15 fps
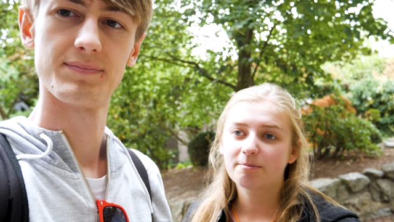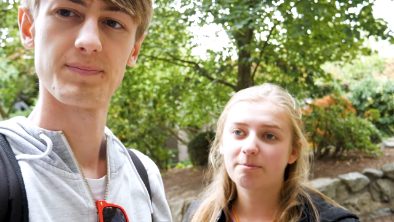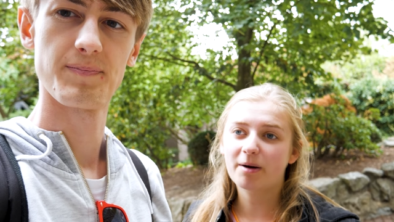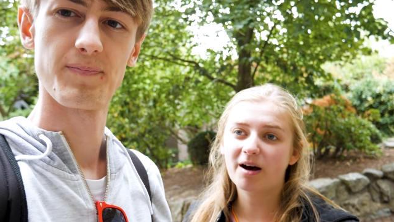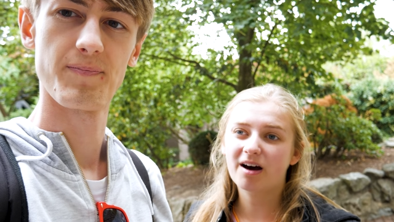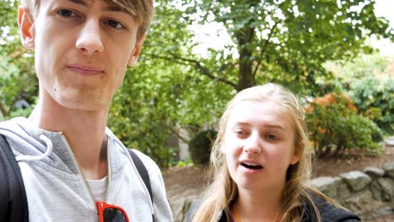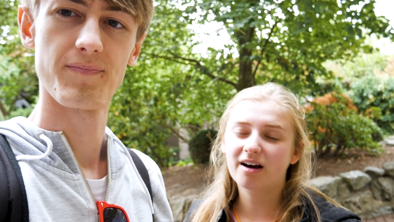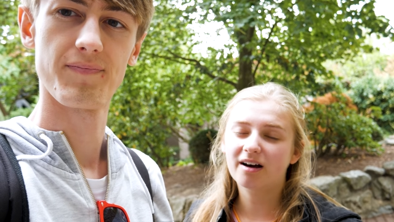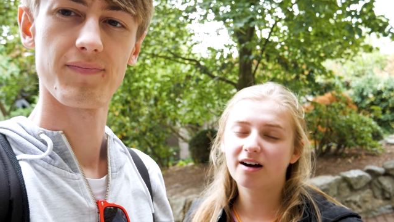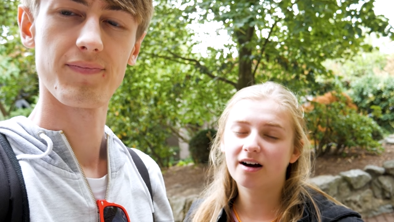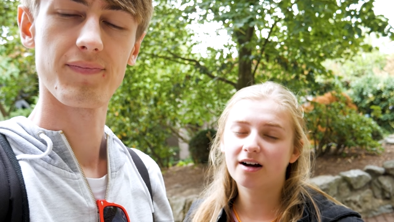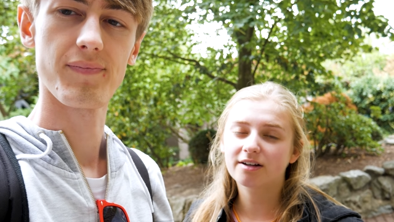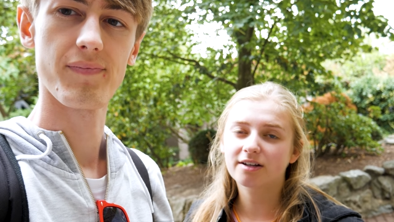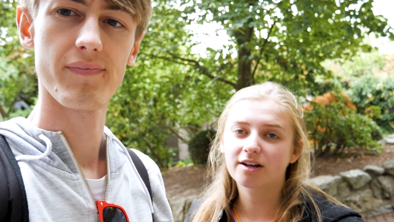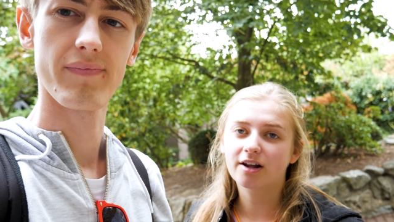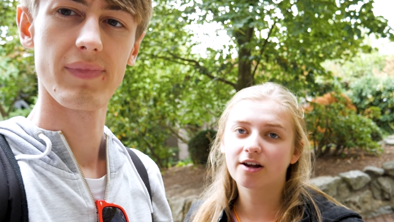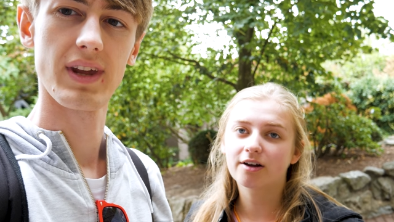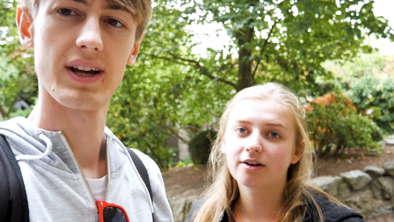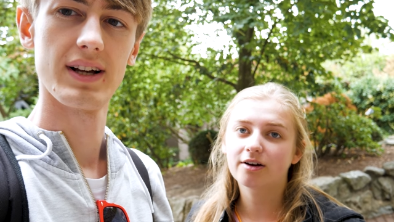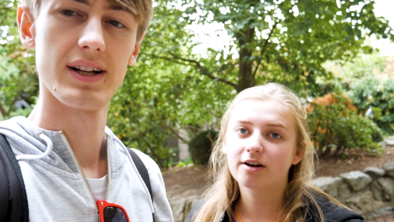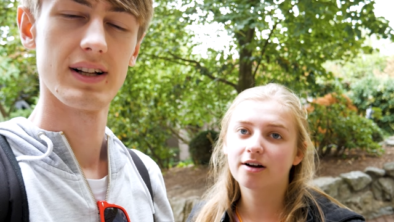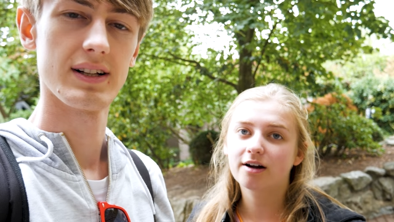Speaker 1: but I don't
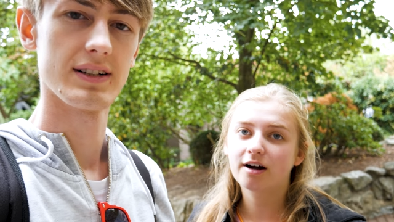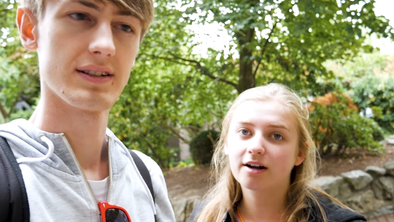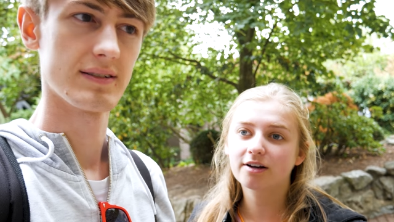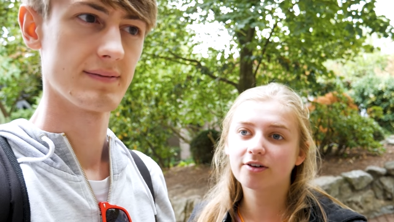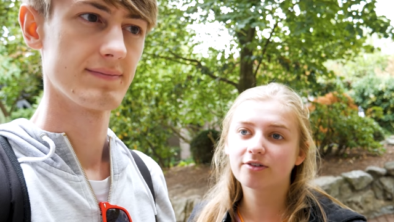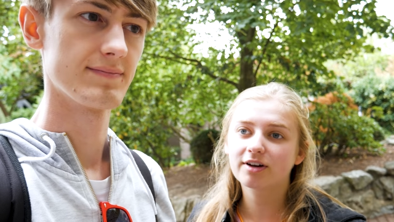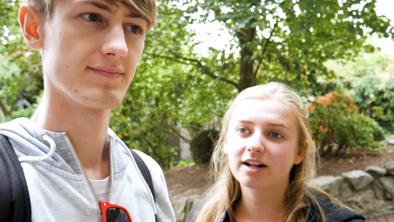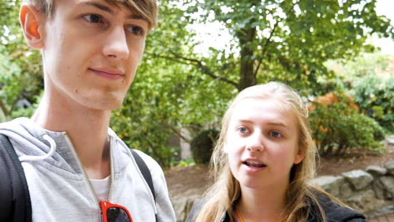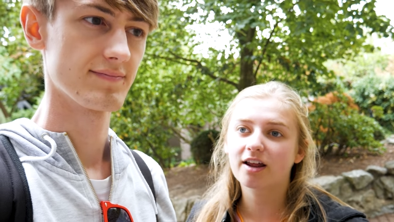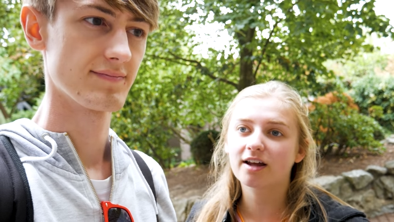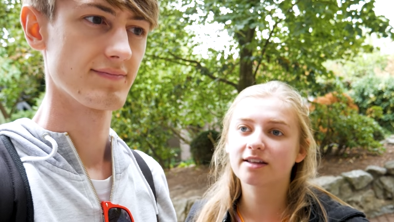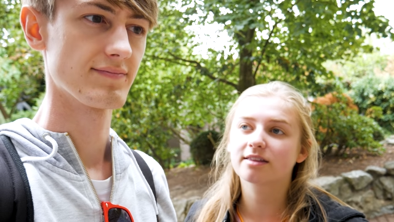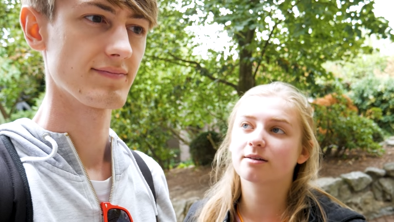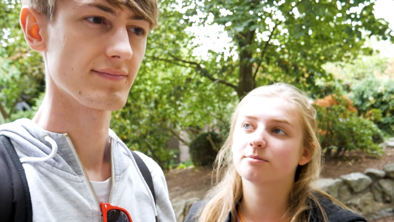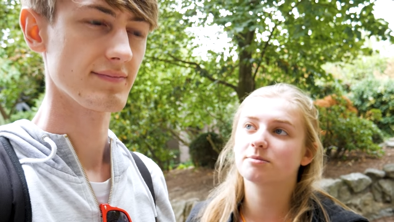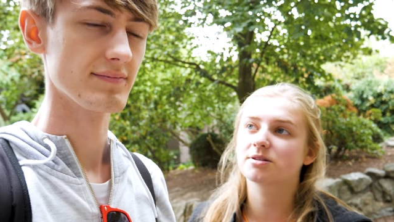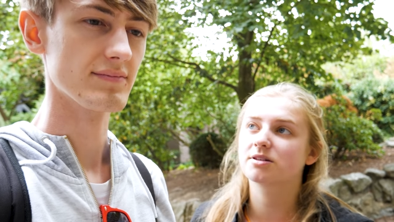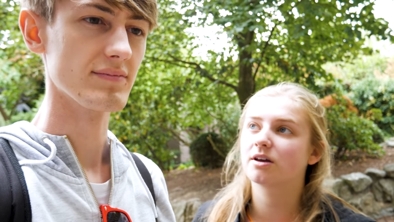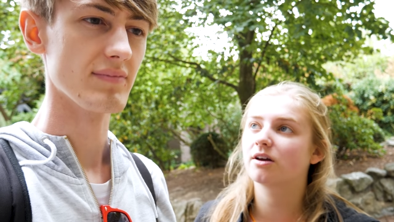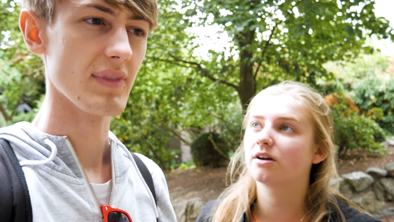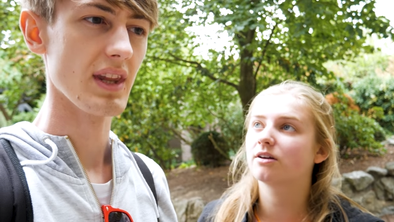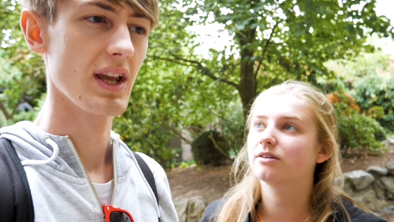know, I don't really like them,
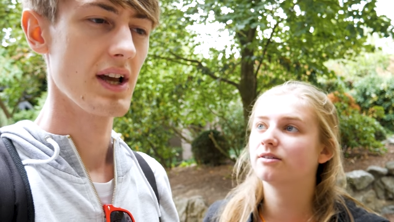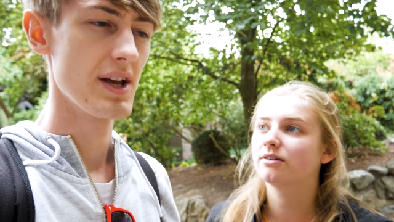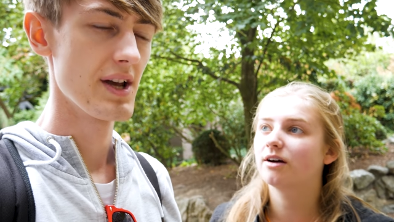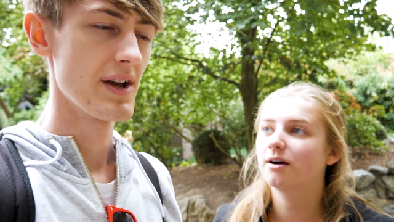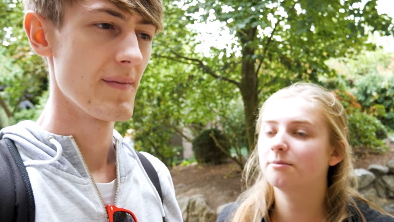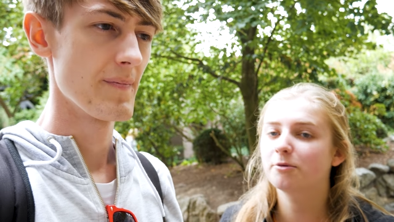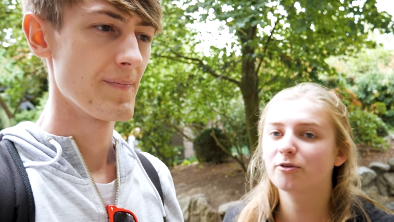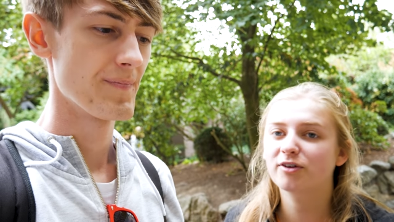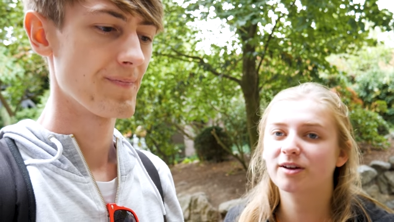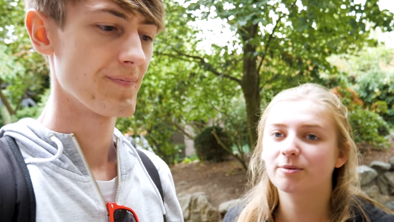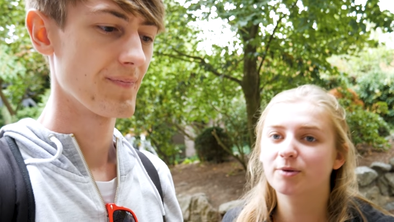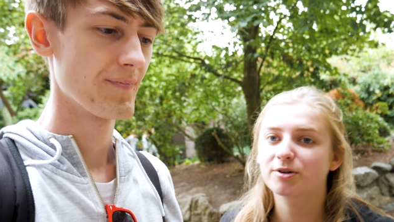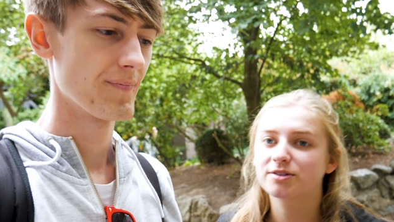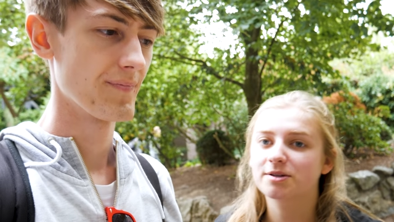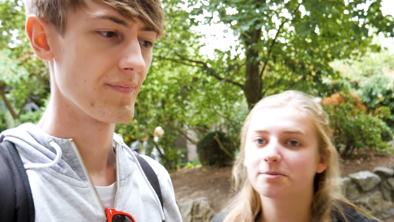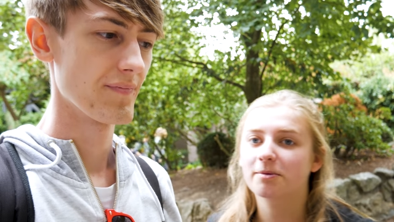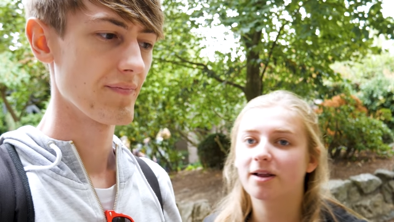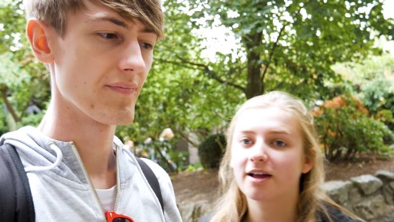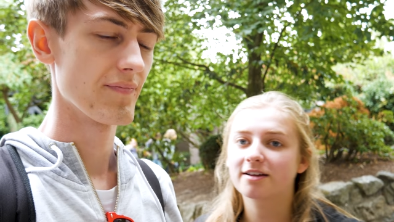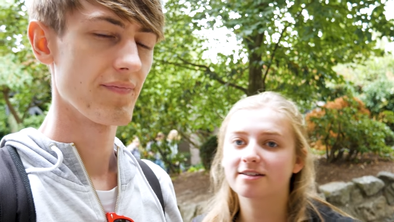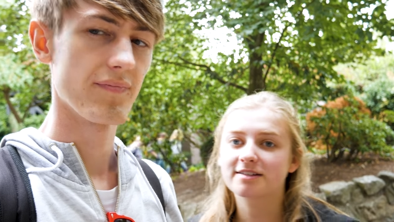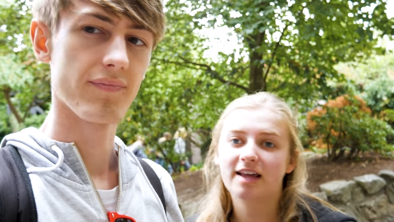so I'm not really wanting to
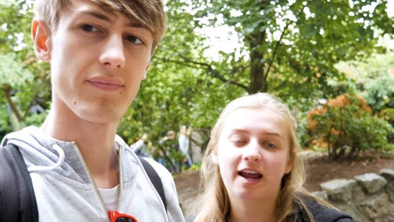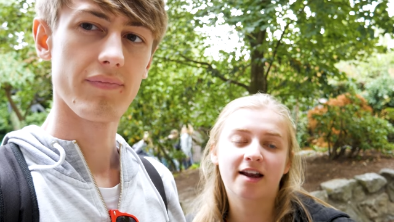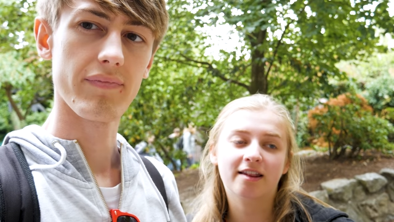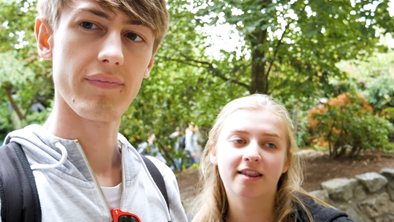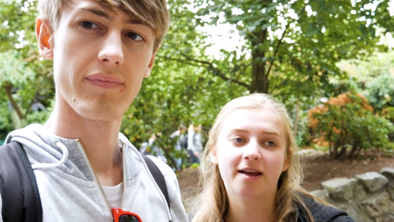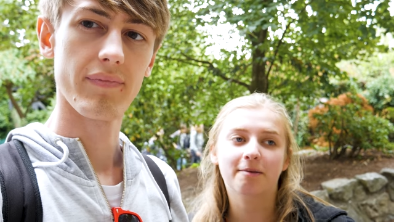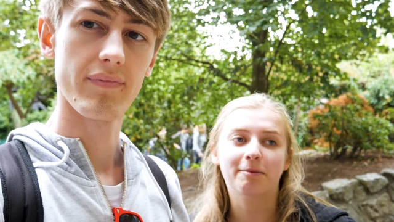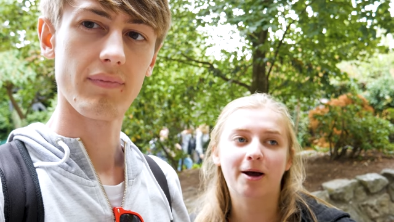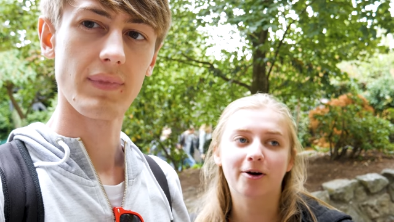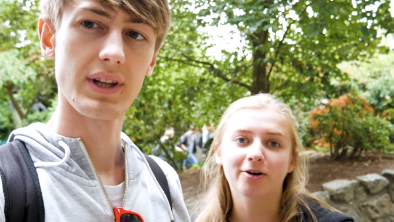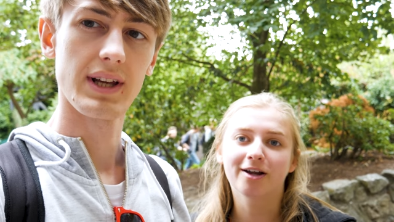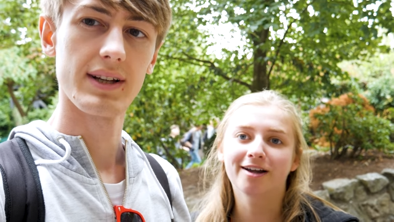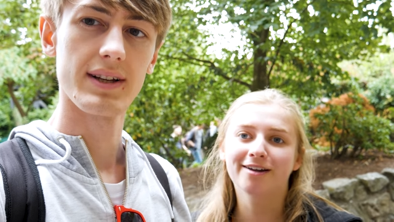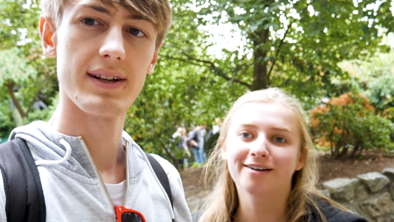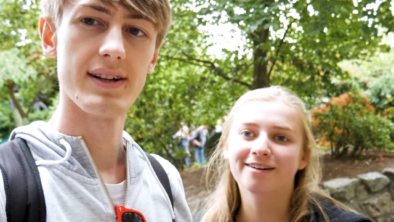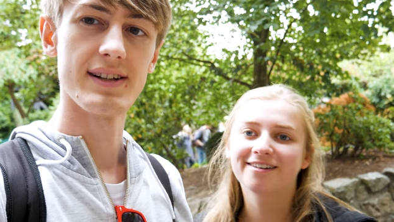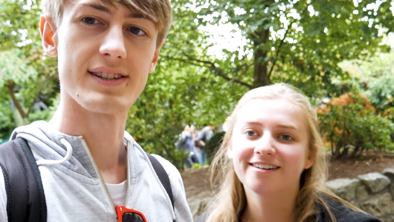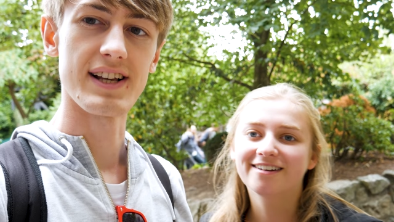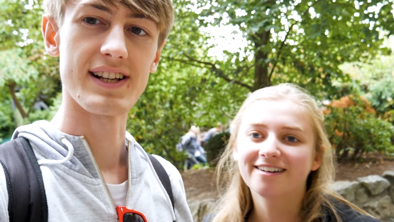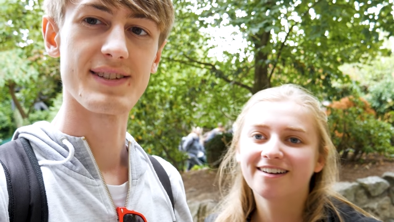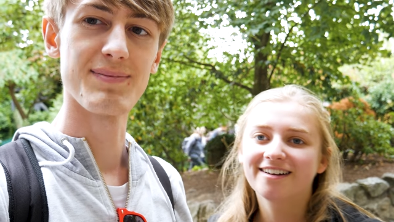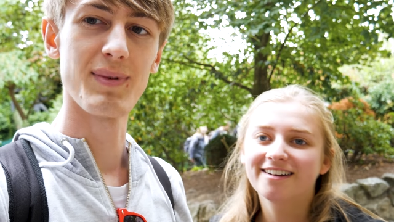like say anything about
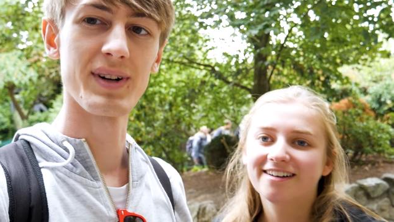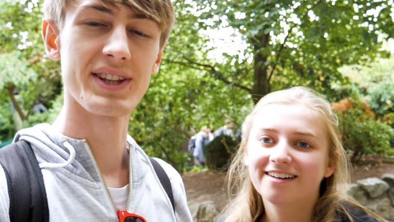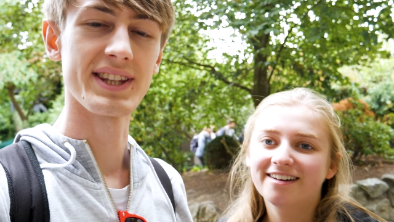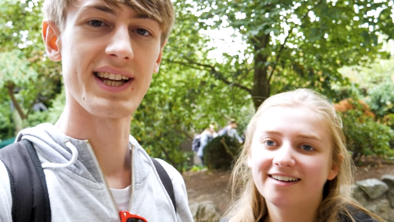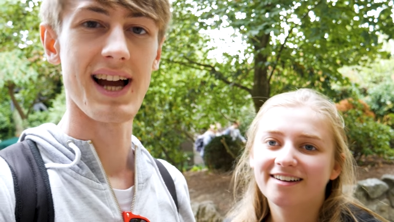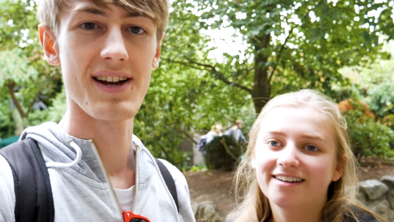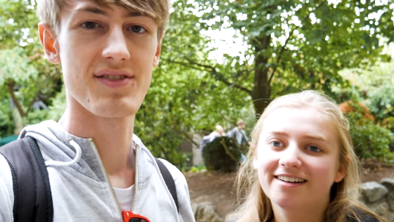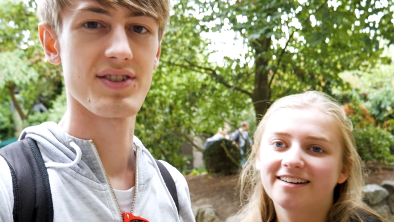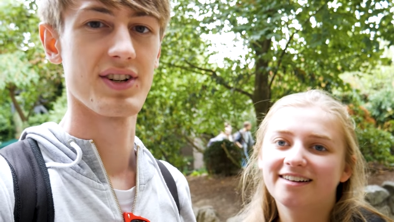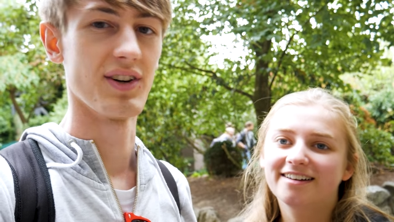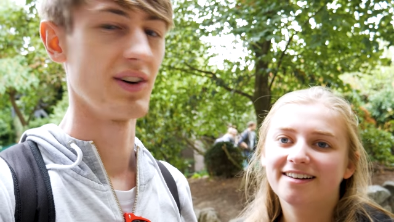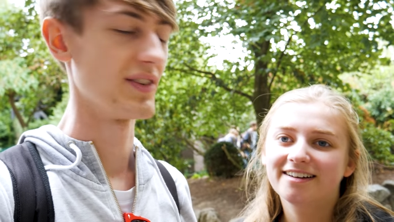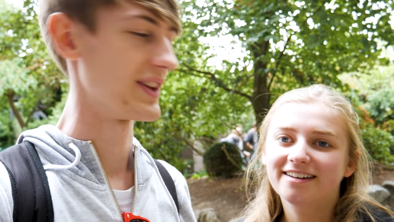
Speaker 2: it. It's more theatrical